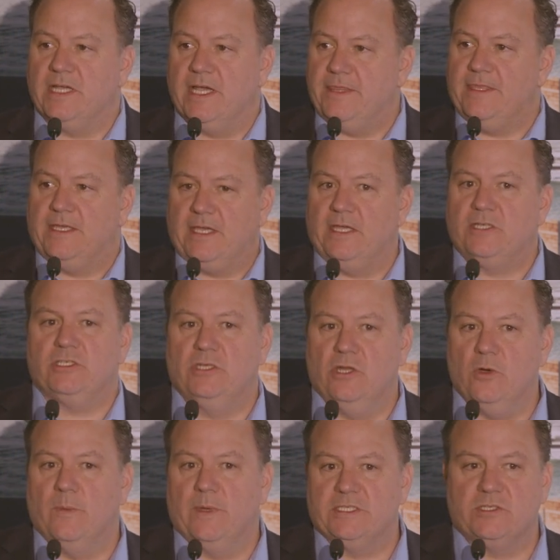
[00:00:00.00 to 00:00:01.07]
I think I actually know
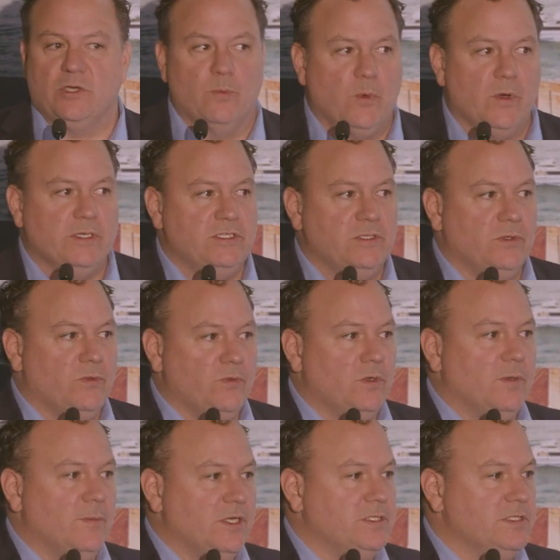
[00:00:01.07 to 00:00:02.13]
what my scope 1, 2, and
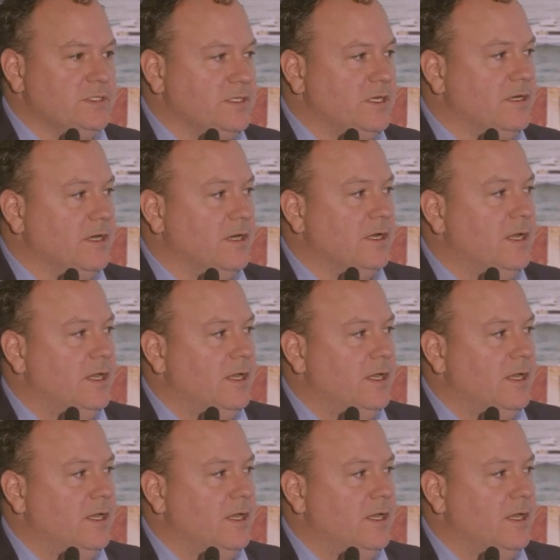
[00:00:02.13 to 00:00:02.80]
3 emissions are.